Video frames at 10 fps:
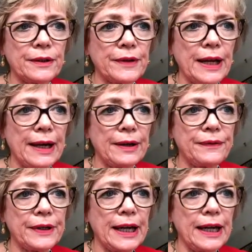of
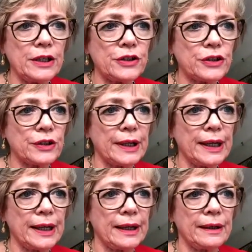clarification
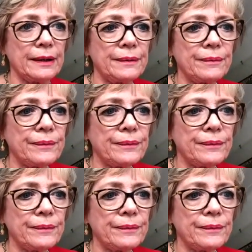here.